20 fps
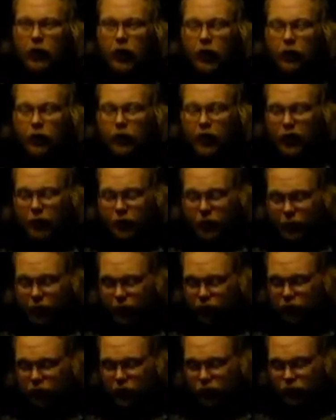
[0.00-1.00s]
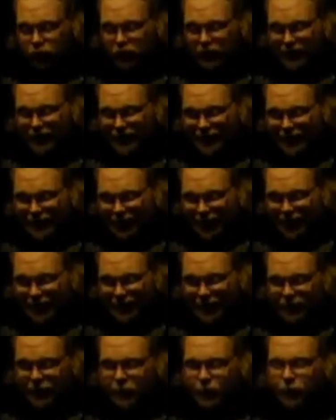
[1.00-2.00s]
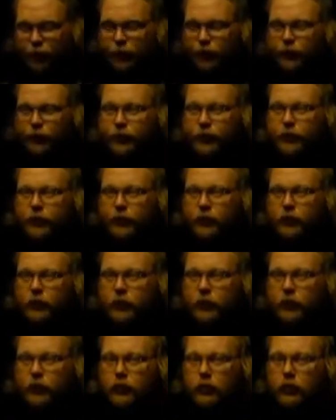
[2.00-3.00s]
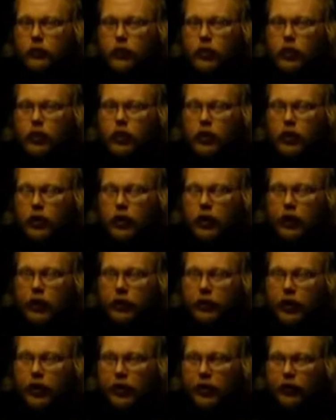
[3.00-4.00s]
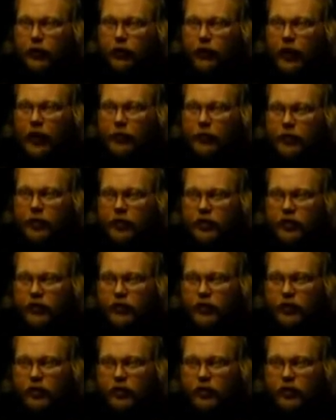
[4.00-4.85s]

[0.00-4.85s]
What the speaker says: a lot of people don't discuss, and you're not going to find much of it.